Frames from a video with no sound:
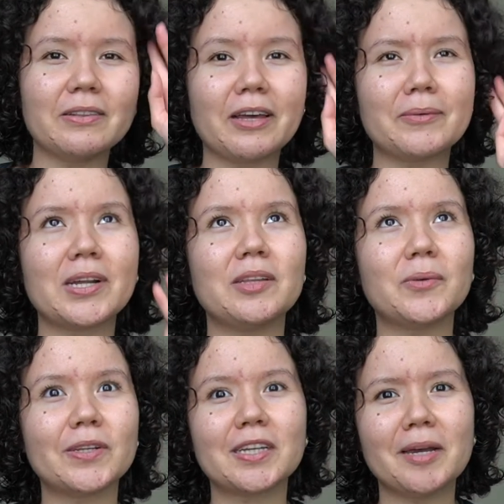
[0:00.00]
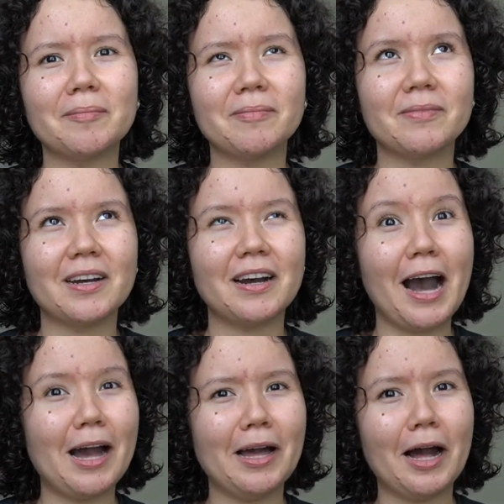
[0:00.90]
Like, would I do it again?
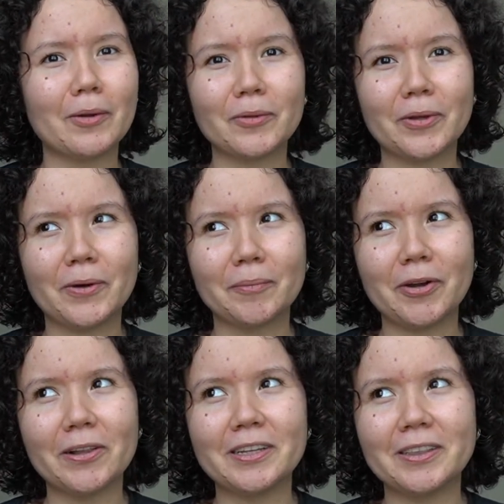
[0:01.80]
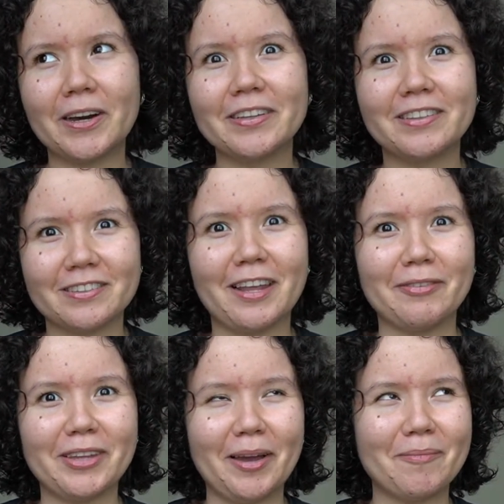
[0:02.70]
I don't know, probably not in this
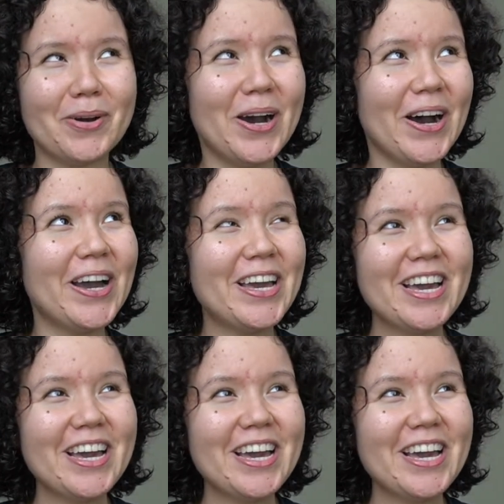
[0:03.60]
lifetime, but